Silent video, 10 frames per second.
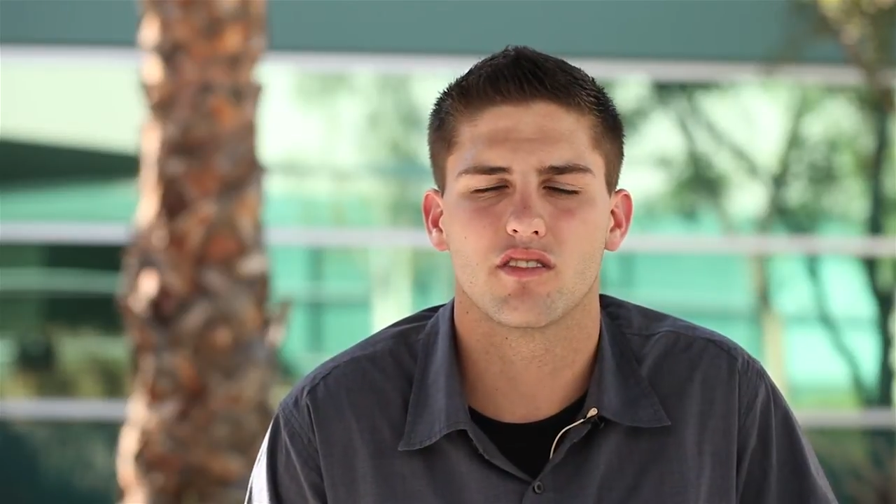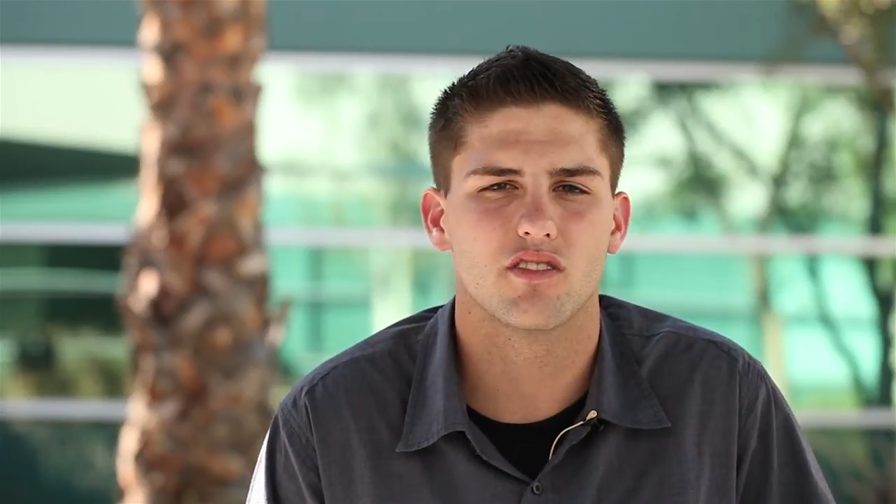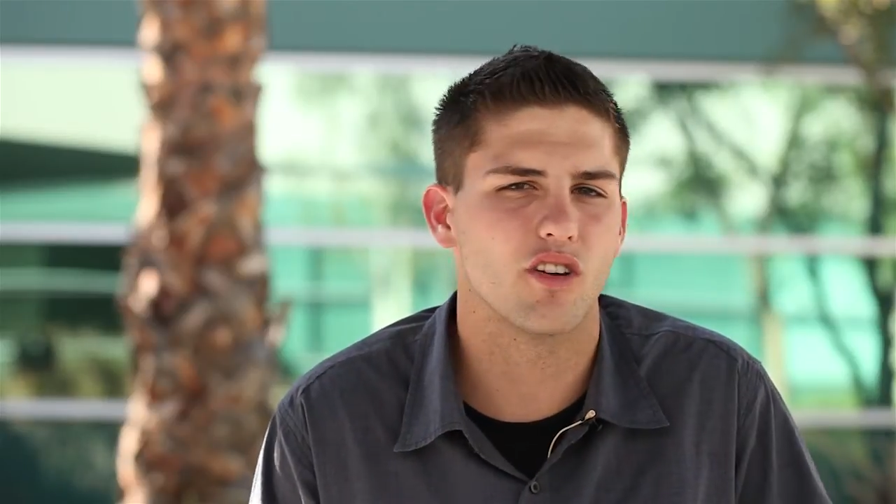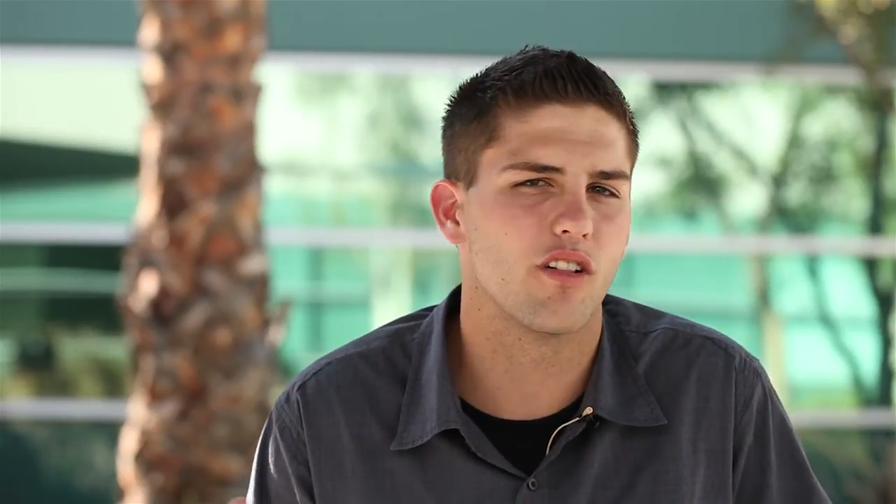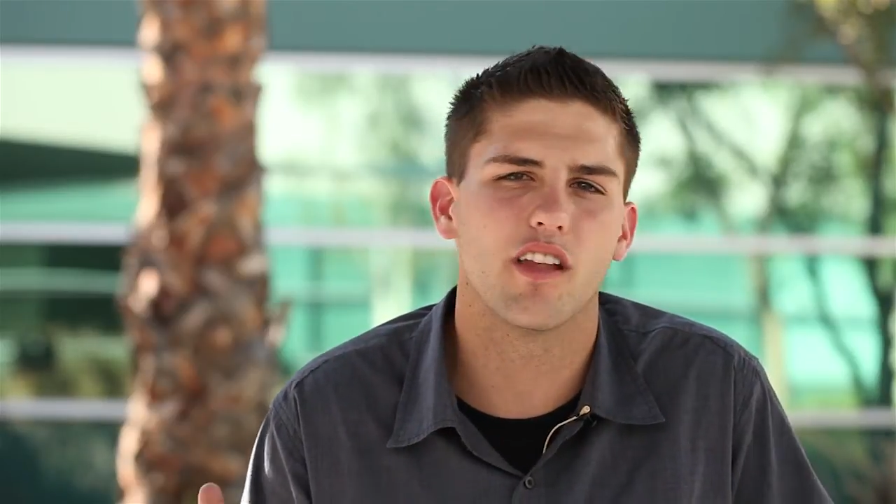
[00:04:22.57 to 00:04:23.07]

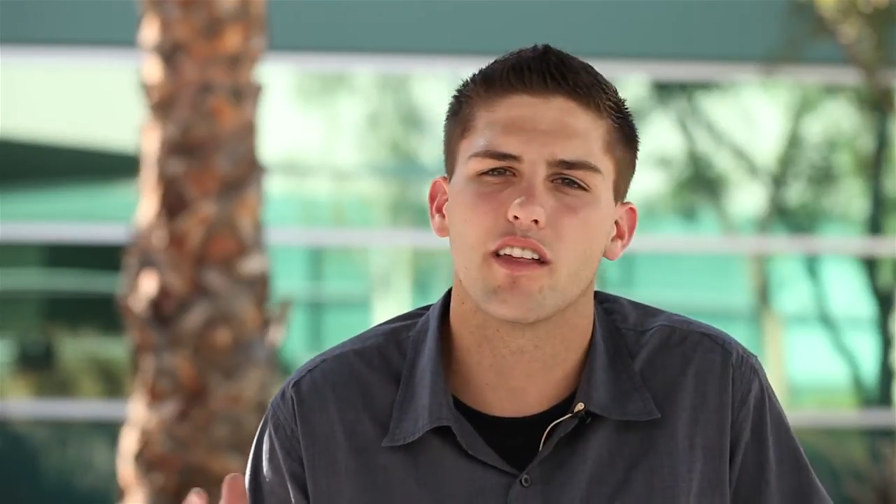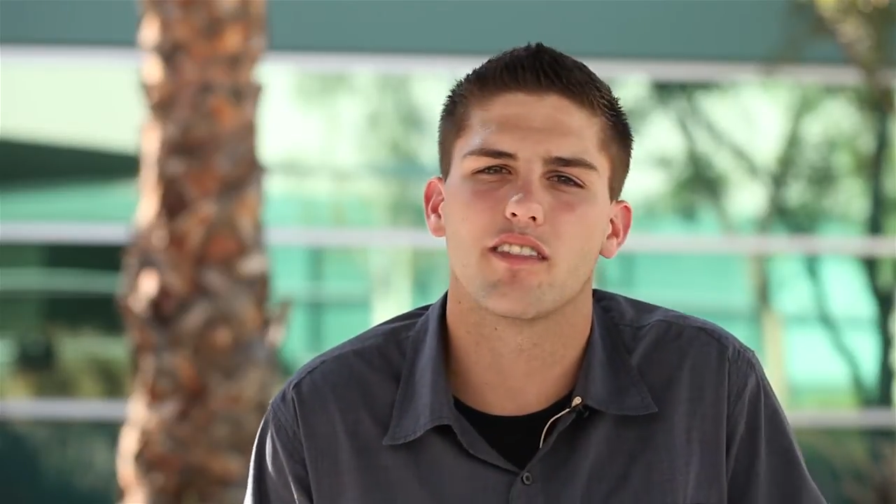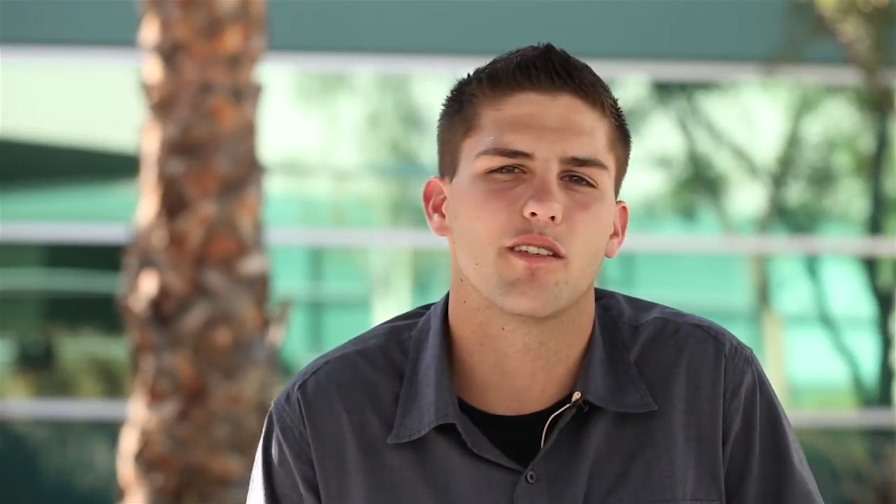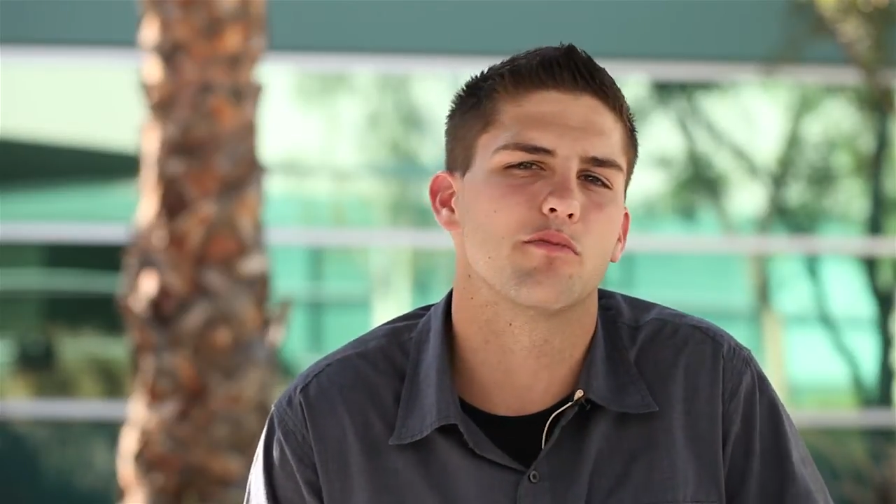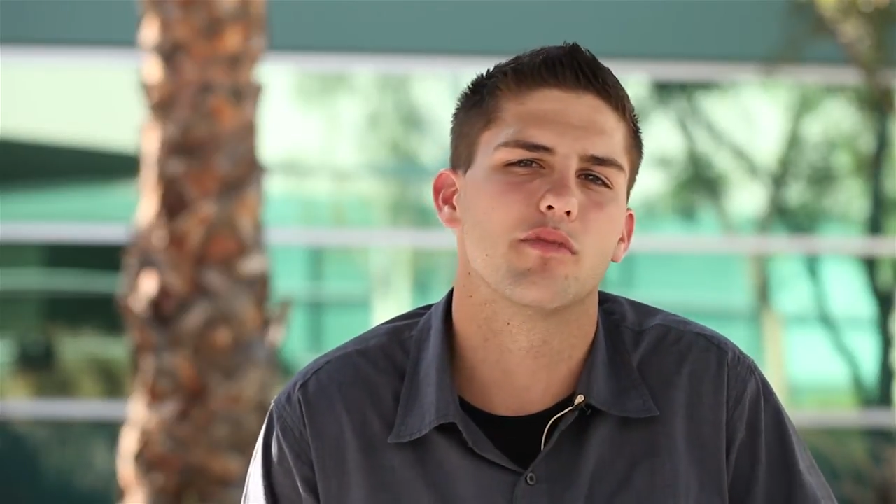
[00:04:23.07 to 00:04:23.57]
Don't let
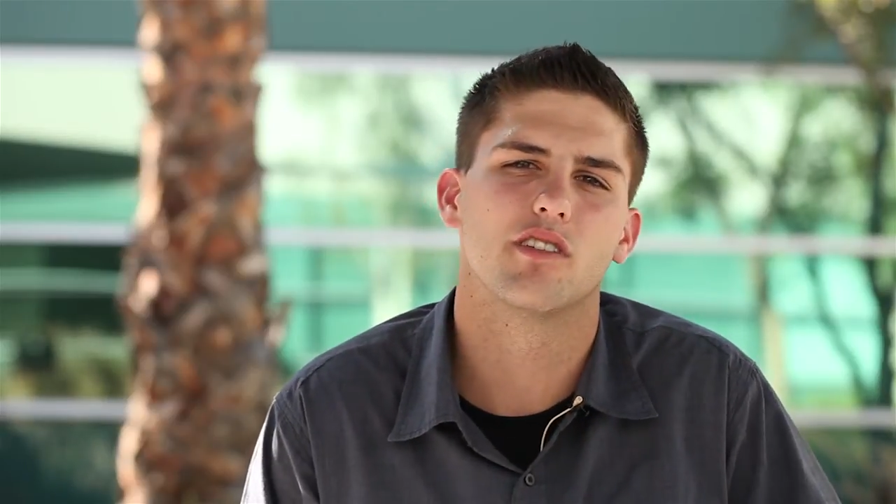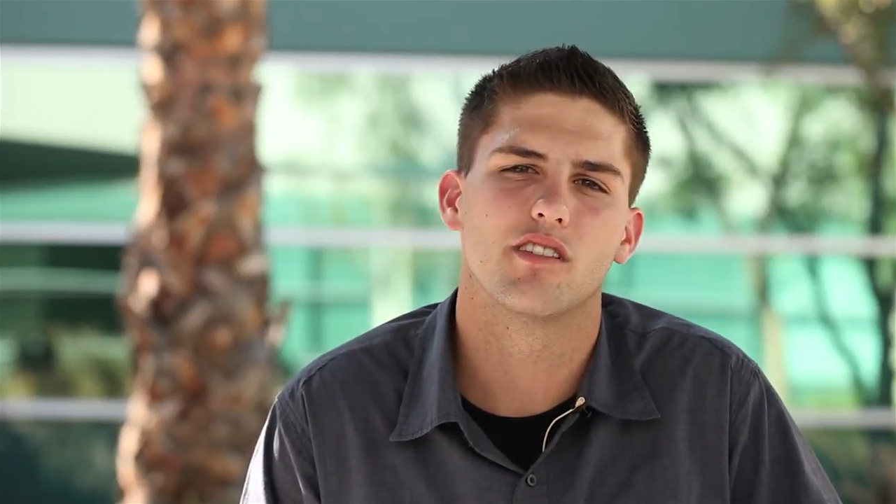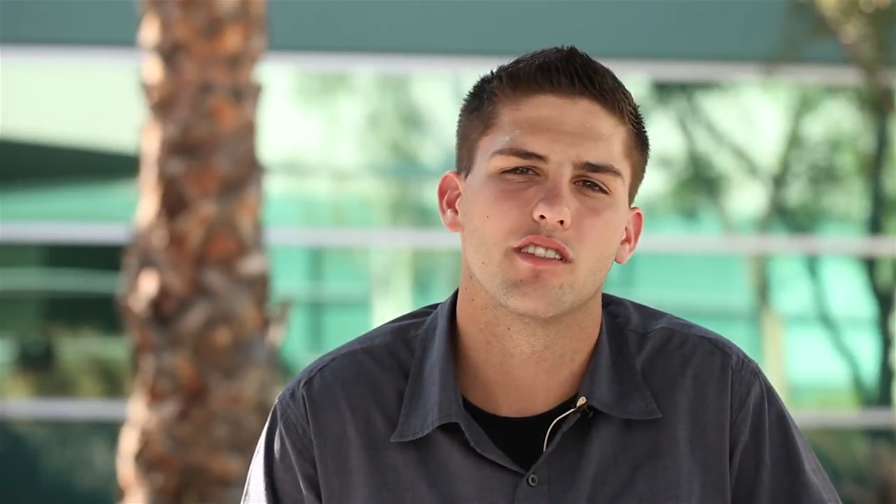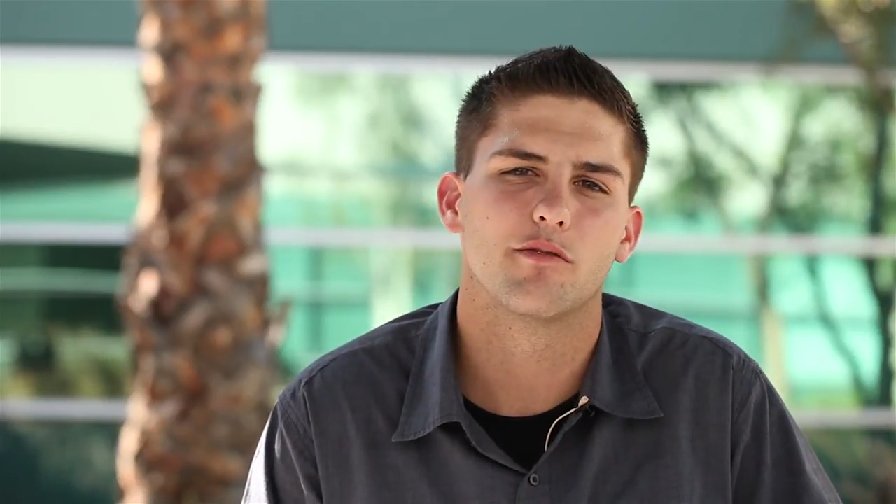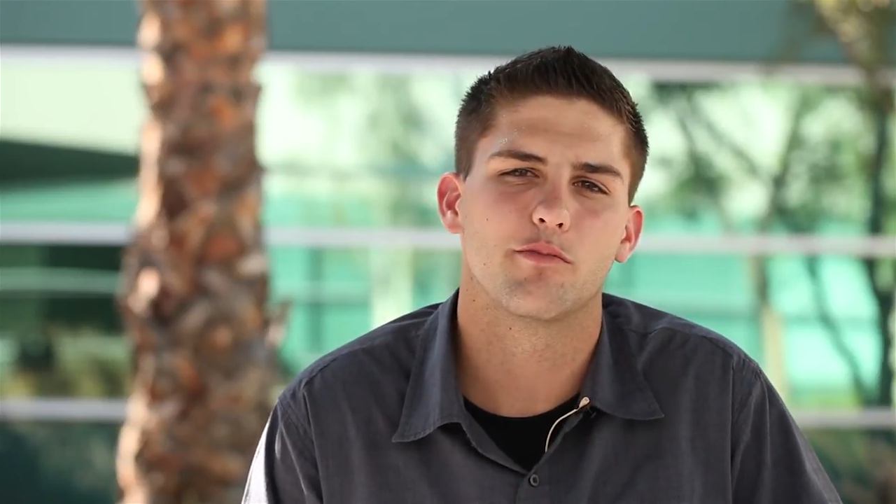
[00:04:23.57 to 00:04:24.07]
them
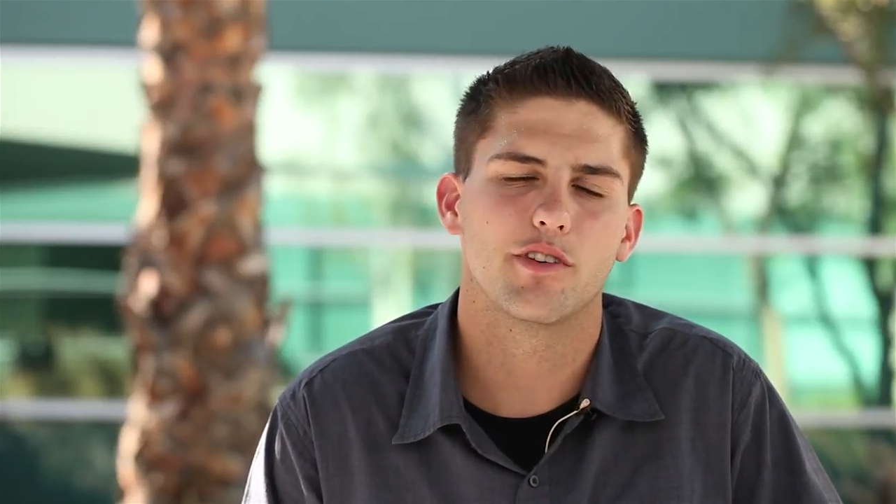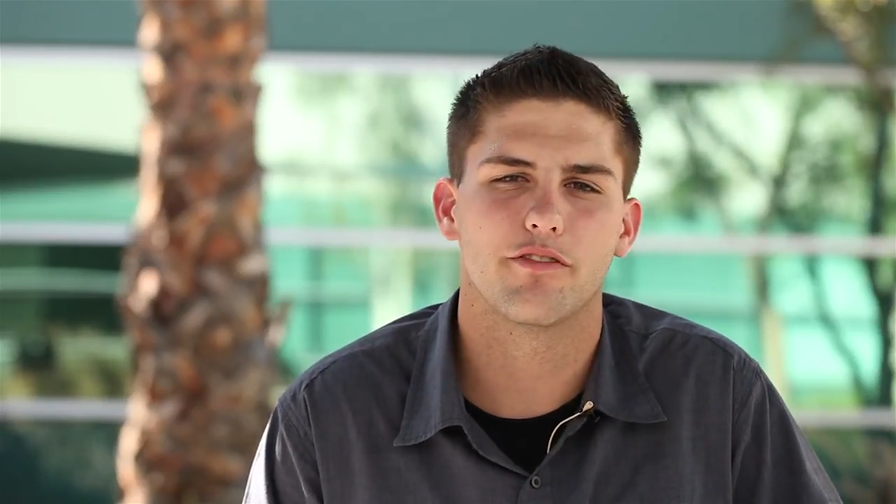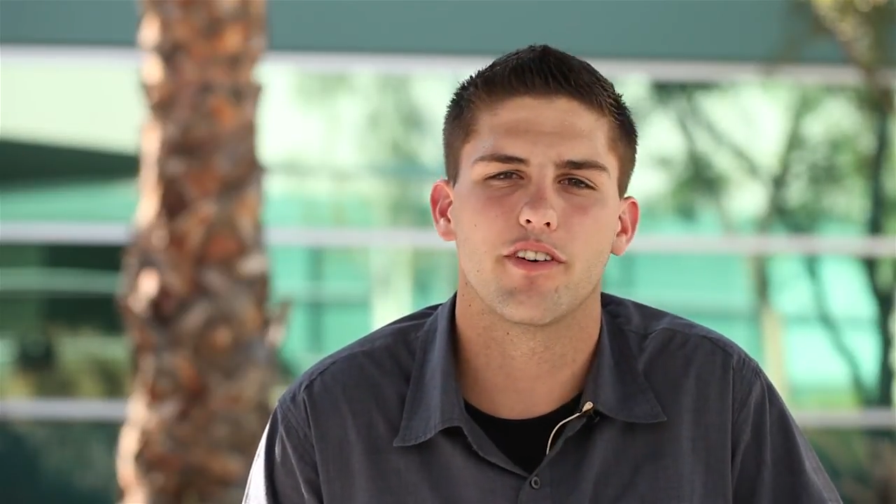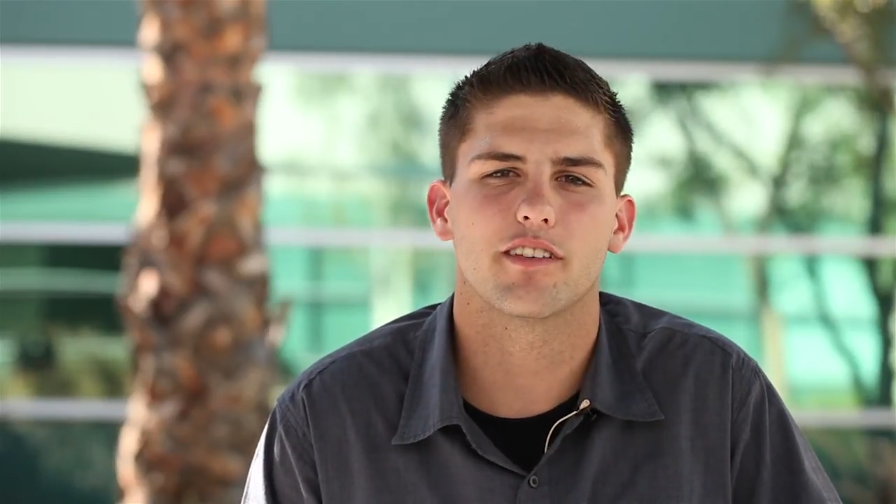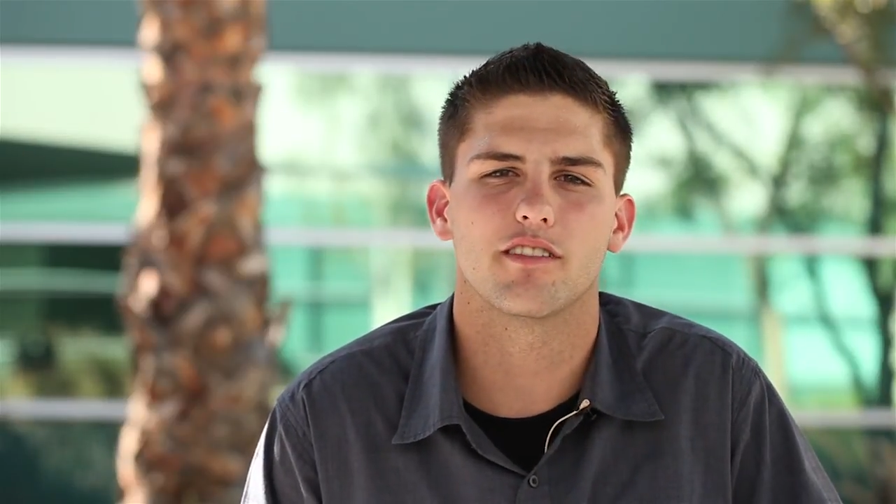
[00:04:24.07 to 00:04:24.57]
be
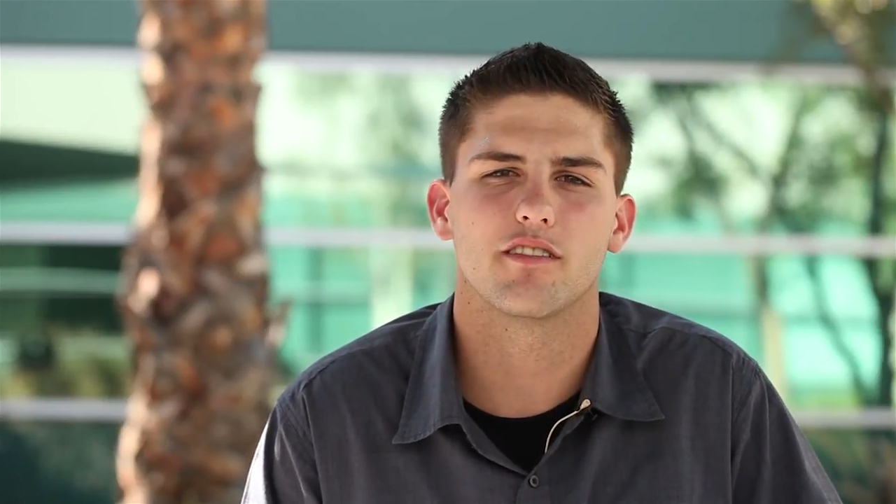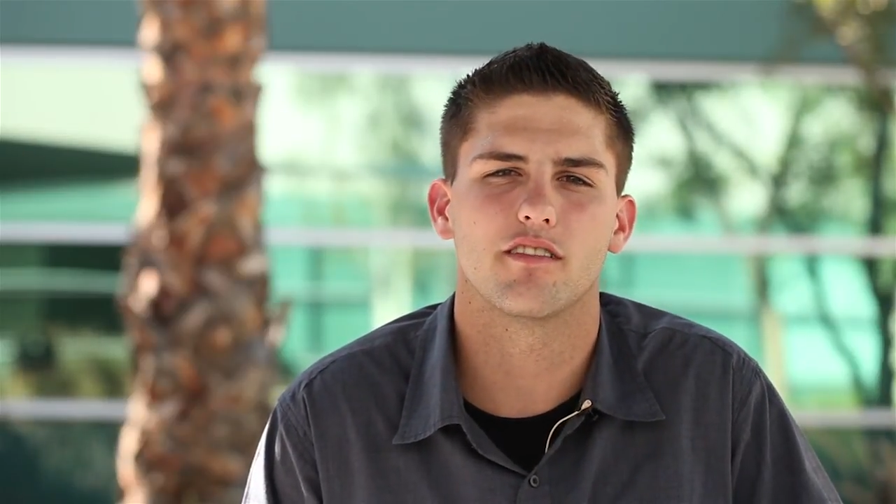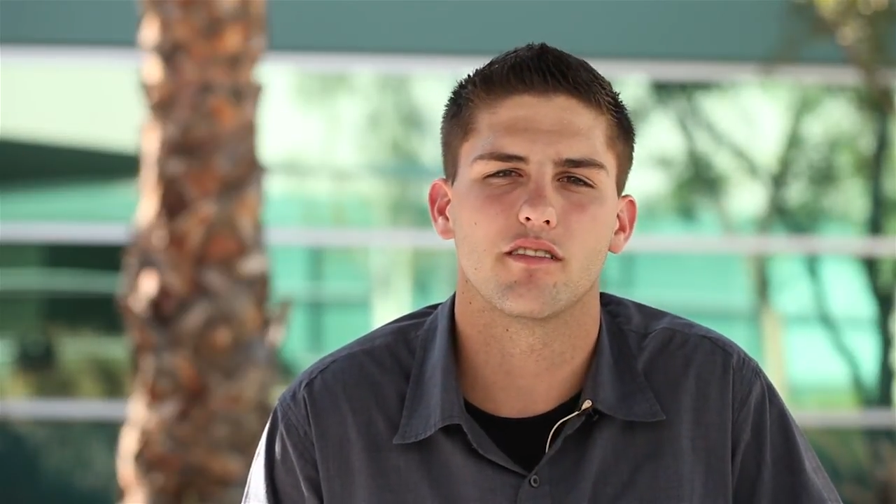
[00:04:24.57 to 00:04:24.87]
affected